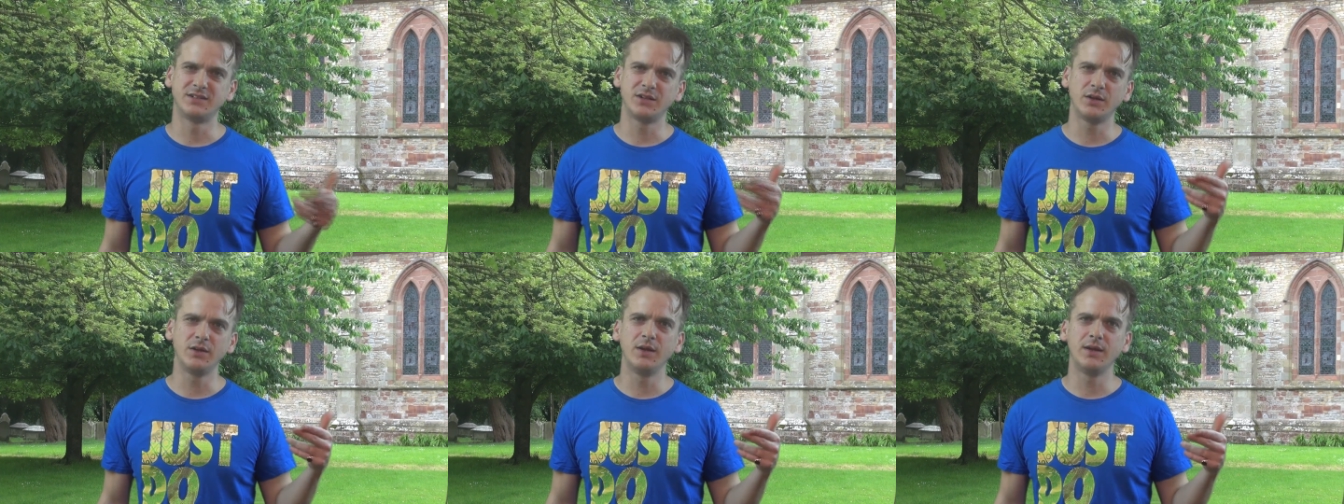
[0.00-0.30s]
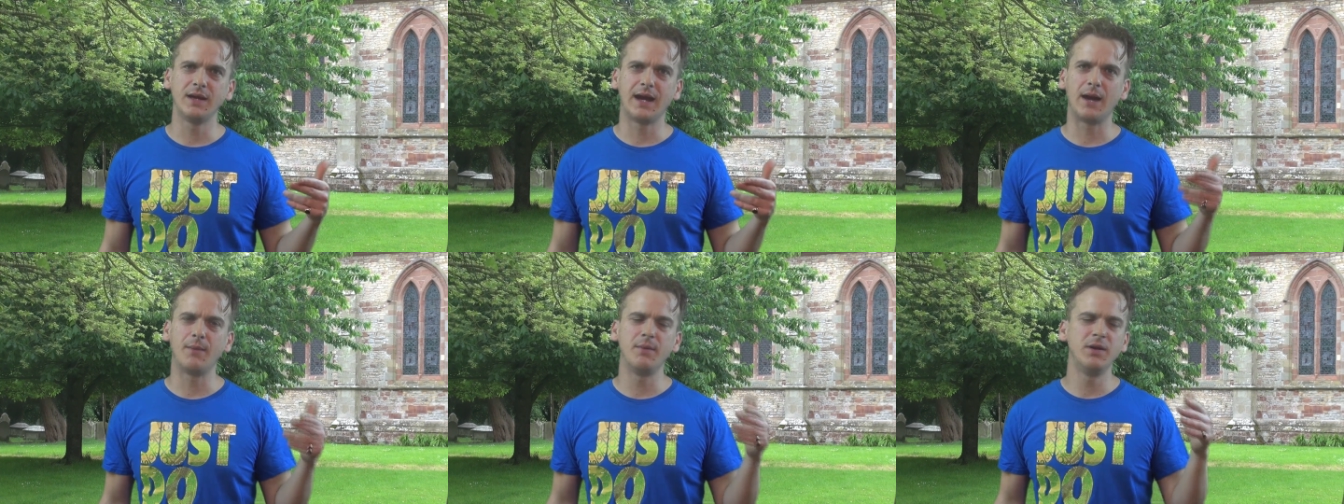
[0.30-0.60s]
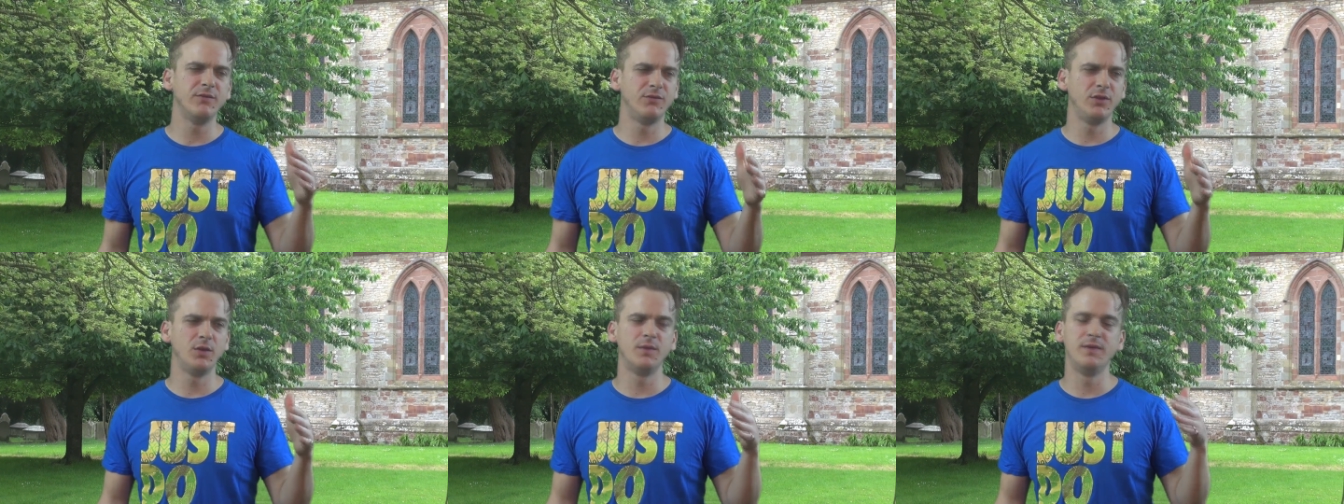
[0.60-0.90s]
I don't know how
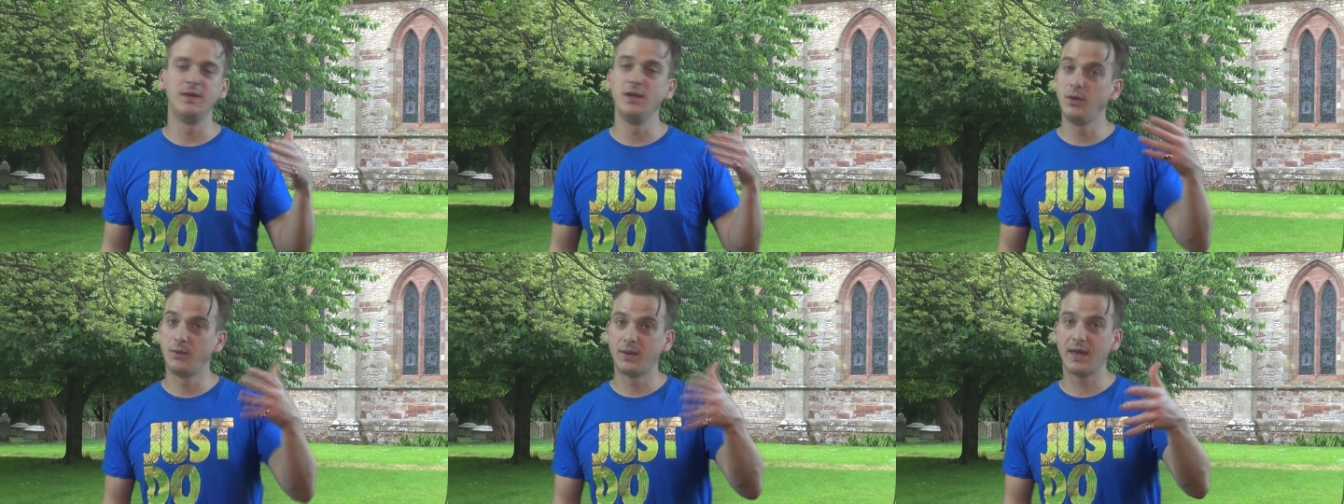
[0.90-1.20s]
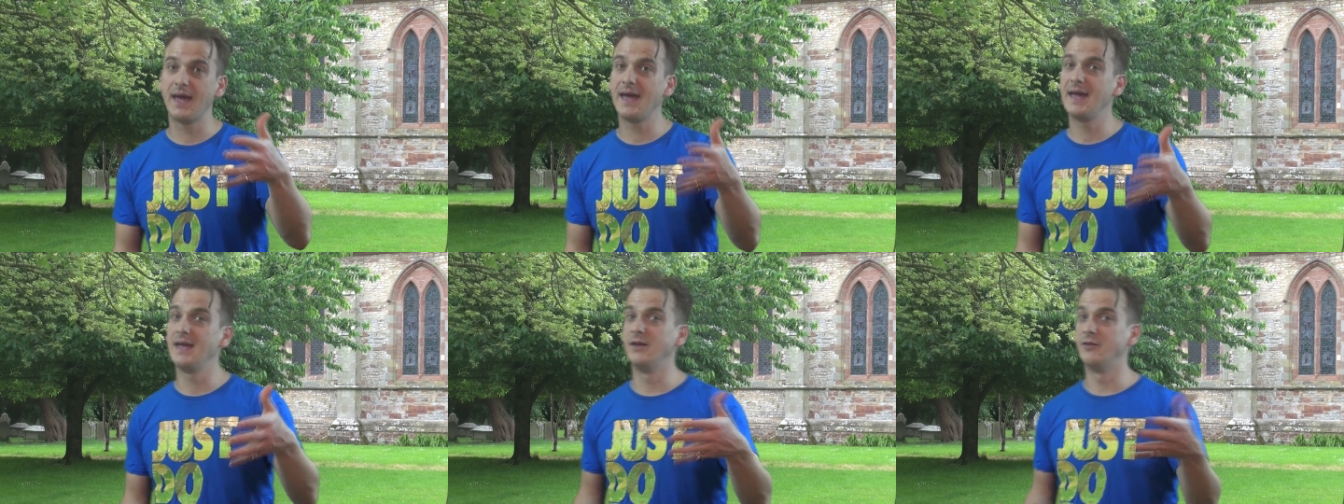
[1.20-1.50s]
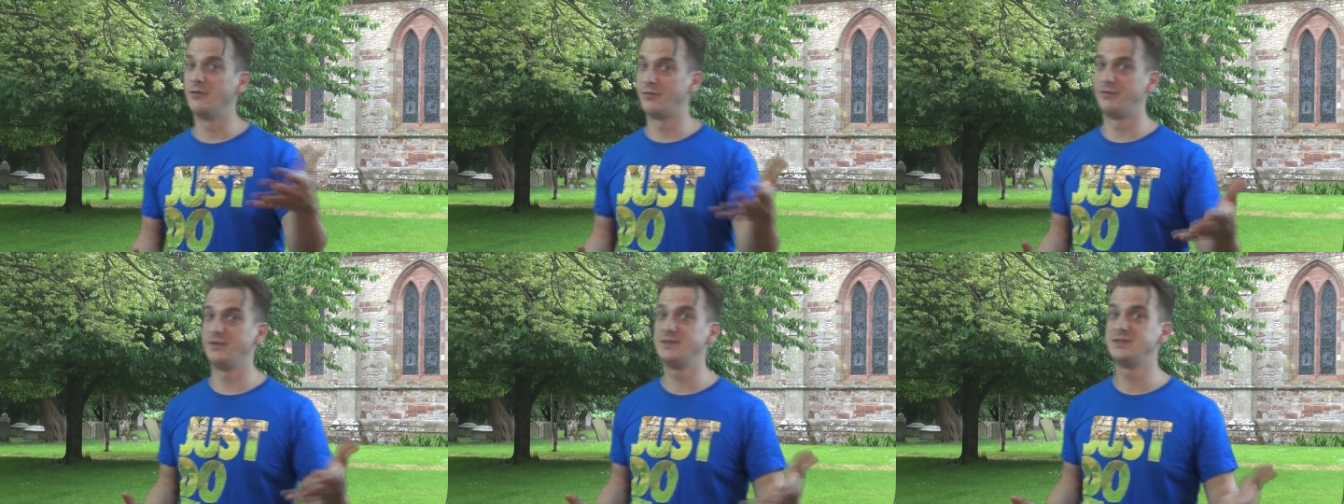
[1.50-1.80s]
many of you in the UK
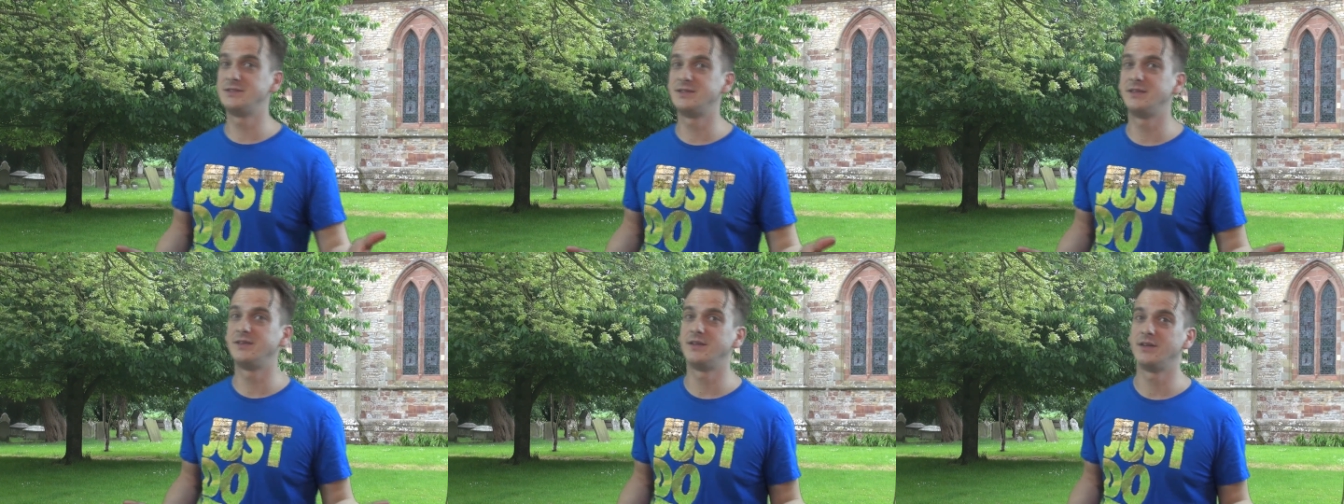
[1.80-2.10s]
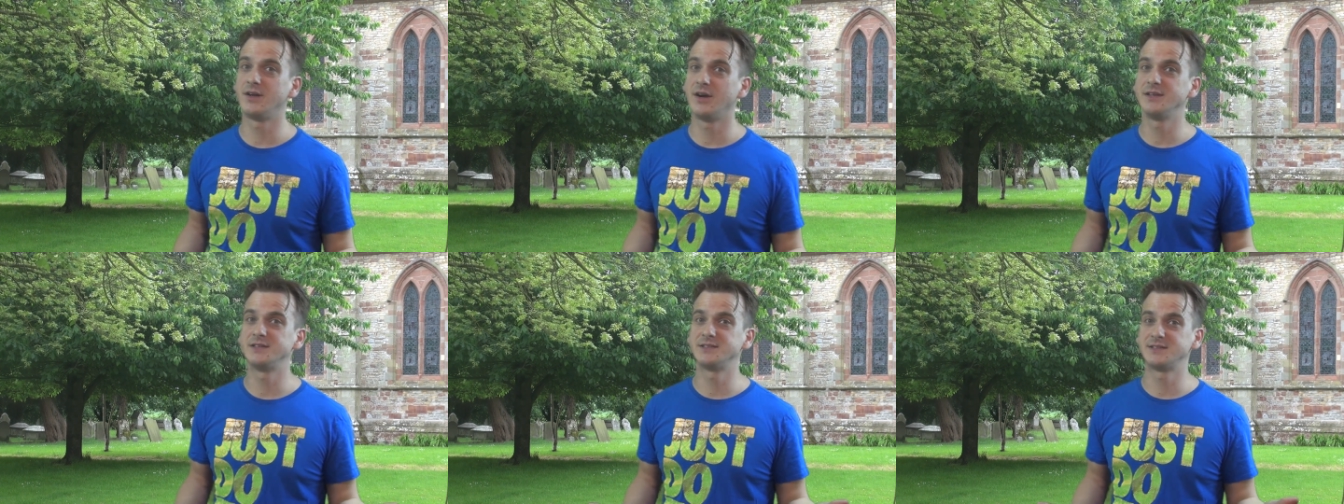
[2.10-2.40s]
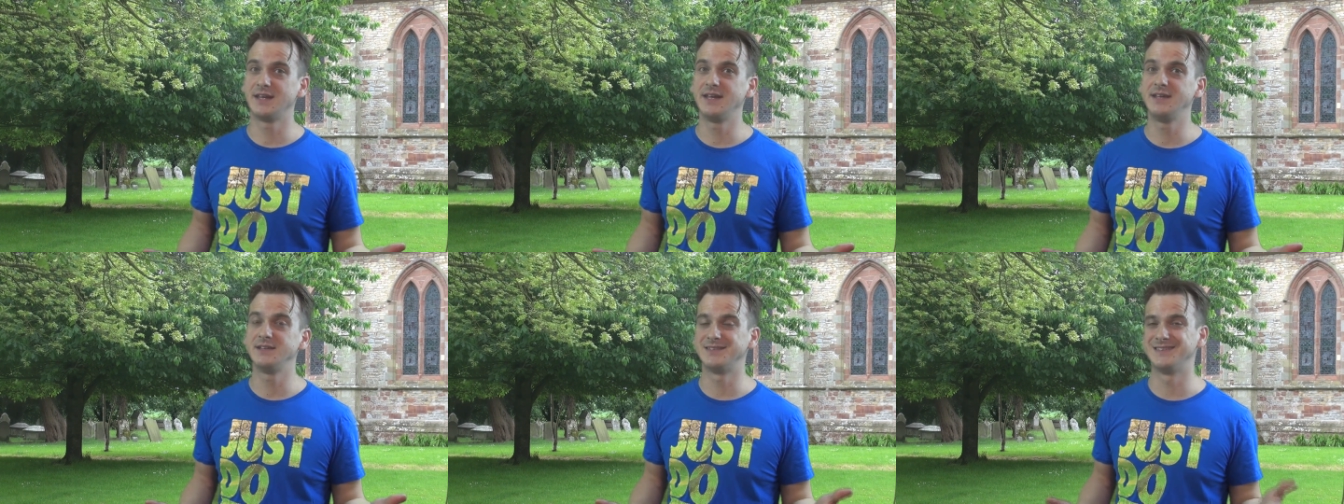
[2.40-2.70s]
have visited the United
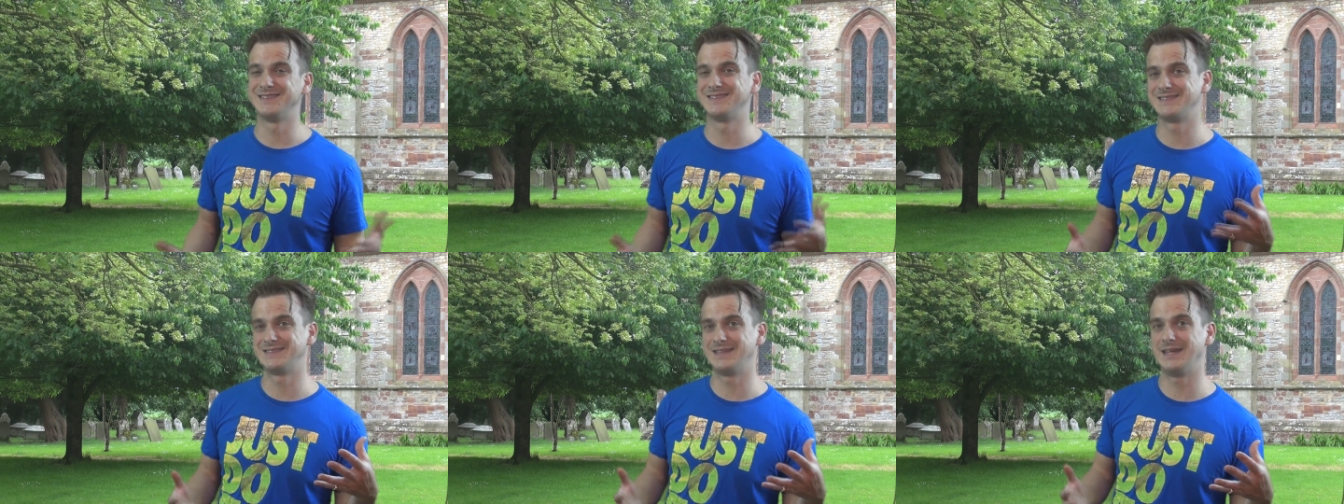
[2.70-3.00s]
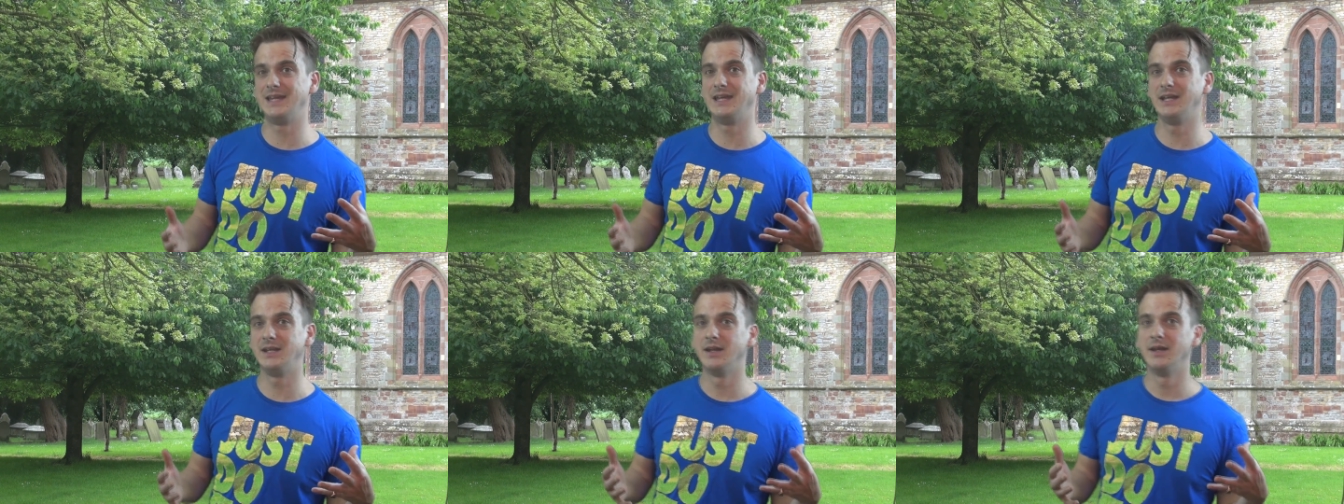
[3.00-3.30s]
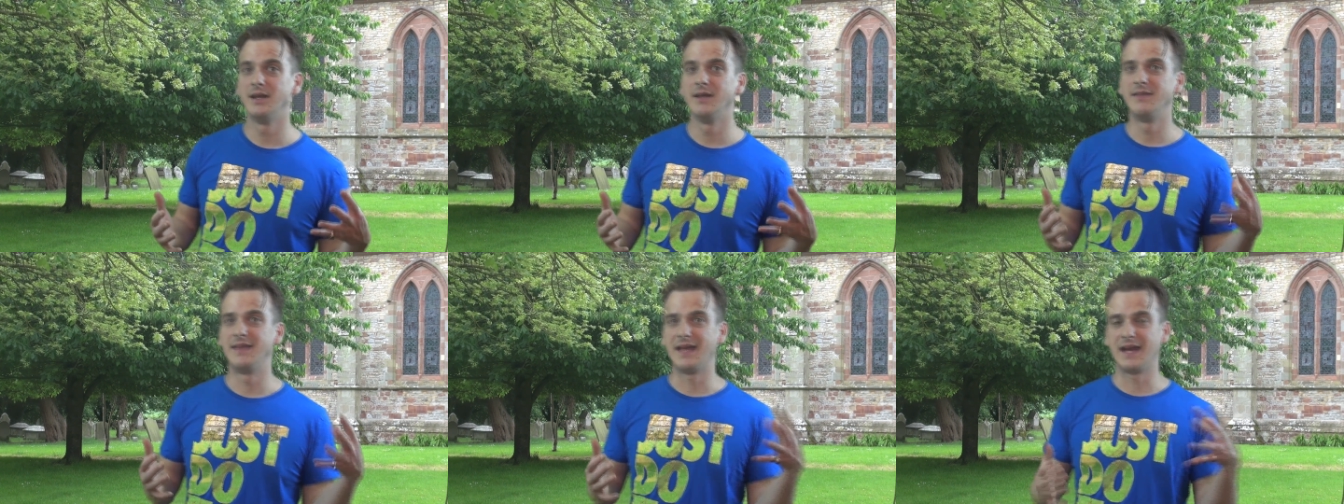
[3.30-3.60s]
States and seen
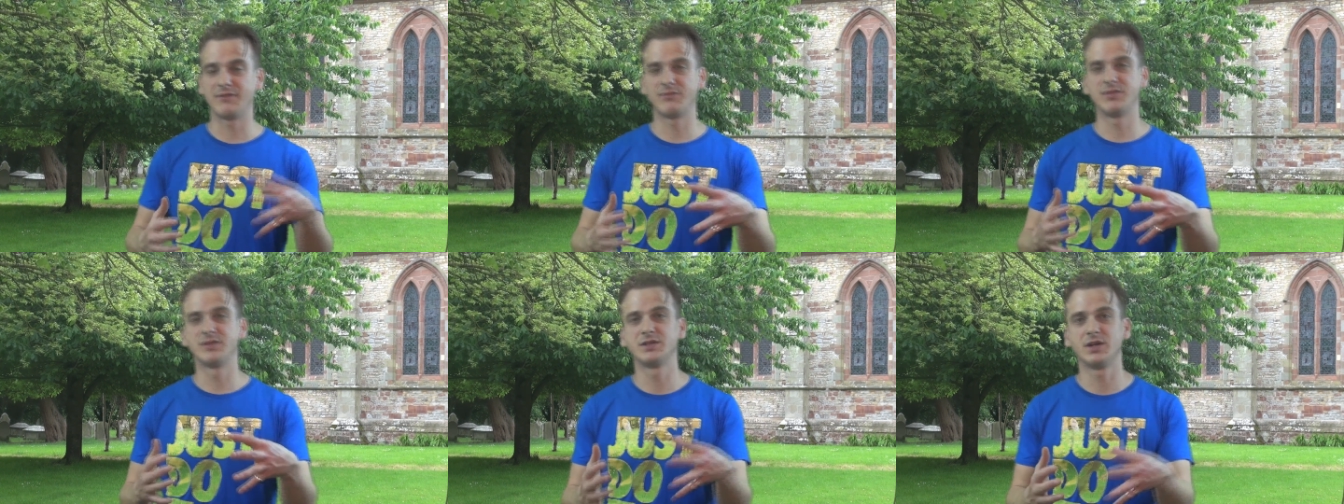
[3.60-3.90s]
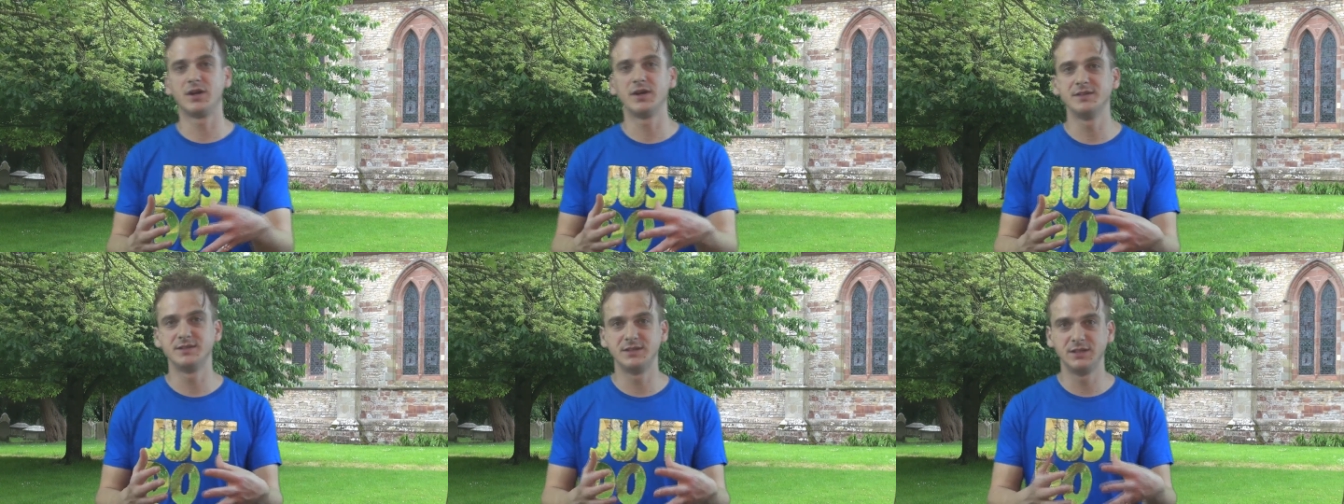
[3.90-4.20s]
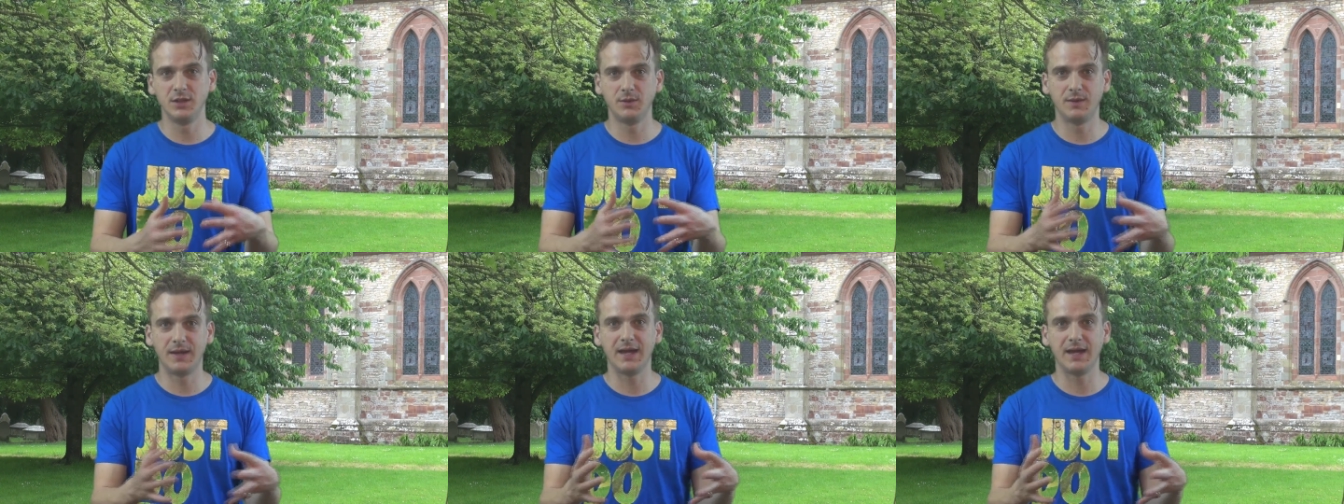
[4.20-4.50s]
the advertising you